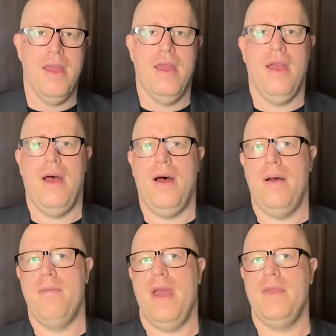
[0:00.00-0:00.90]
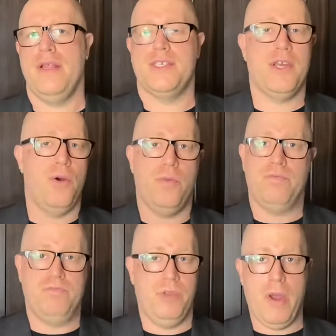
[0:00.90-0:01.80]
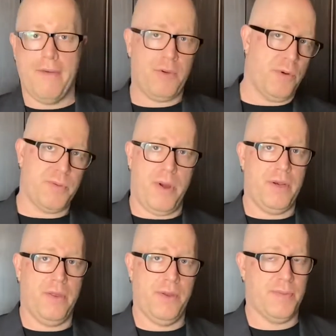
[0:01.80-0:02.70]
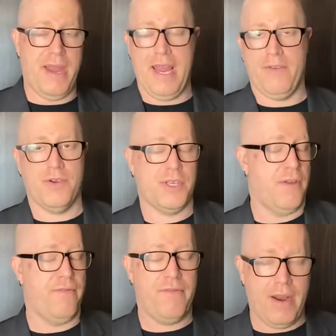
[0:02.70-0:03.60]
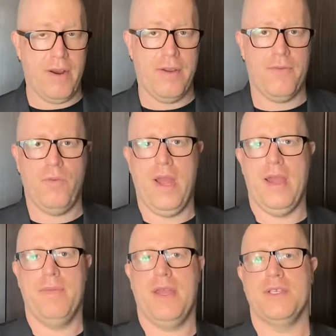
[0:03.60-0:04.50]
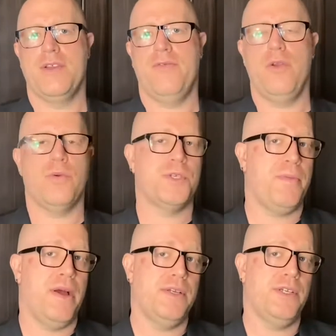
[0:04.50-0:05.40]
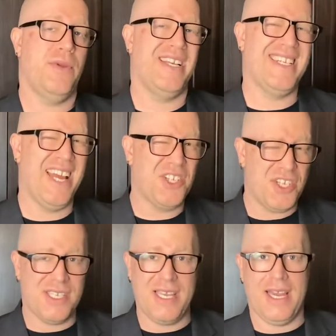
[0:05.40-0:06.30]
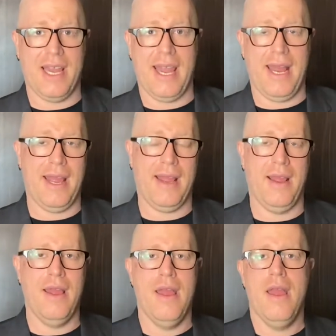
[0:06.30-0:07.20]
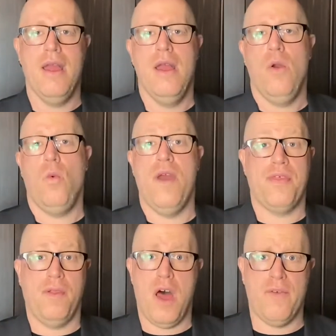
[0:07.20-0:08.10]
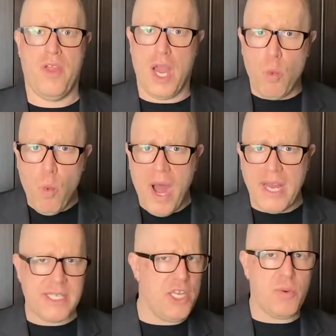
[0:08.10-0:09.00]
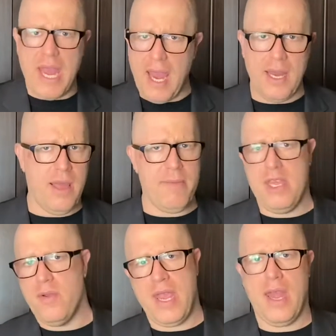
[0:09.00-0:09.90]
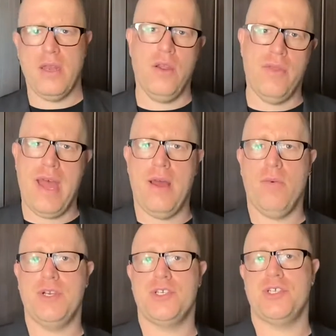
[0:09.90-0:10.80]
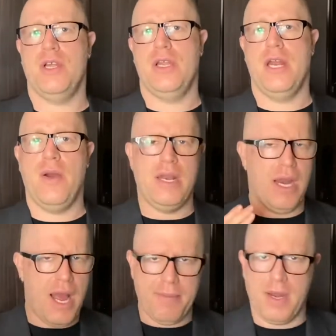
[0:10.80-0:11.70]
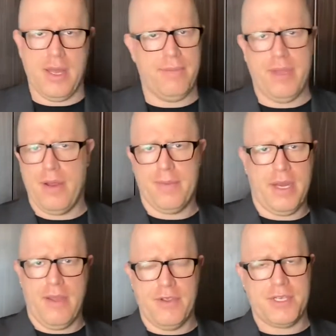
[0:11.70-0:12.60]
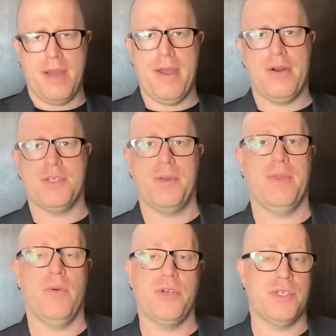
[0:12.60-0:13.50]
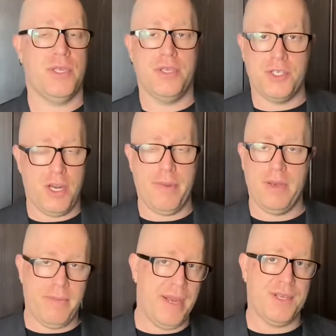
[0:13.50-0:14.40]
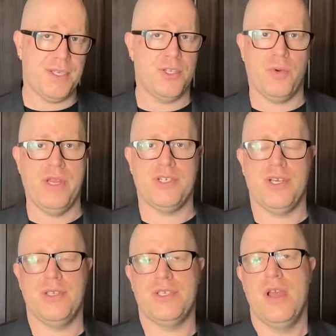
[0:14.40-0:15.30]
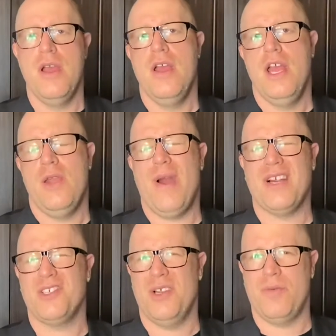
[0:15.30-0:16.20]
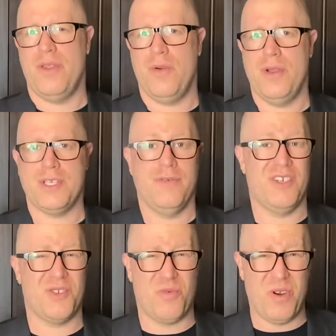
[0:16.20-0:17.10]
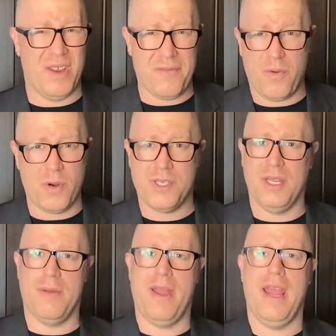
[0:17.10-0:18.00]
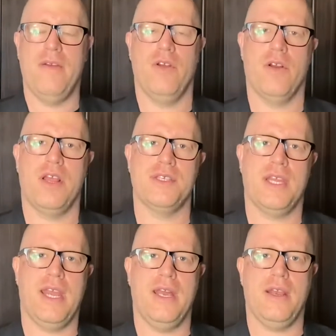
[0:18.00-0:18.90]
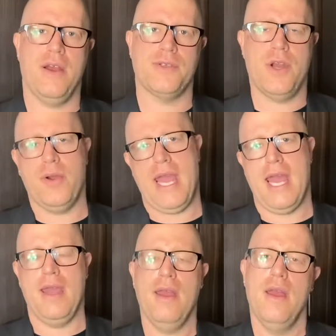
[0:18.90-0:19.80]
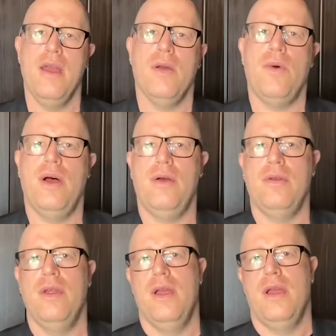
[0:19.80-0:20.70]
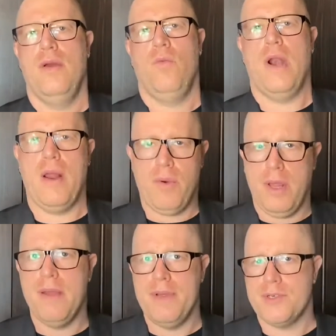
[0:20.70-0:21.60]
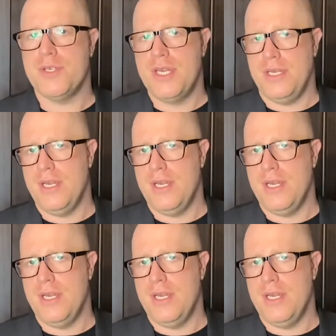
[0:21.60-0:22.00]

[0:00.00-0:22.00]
And so you have to respond to those behaviors in a very different way, because if you respond to an attention-seeking hitting with a lot of like, what, you can't hit me, you can't do that, which, and I'm gonna give you a timeout or something, which is legitimate in many situations, you actually run the risk of just reinforcing the behavior, because the kid goes, okay, well, what I'm really interested in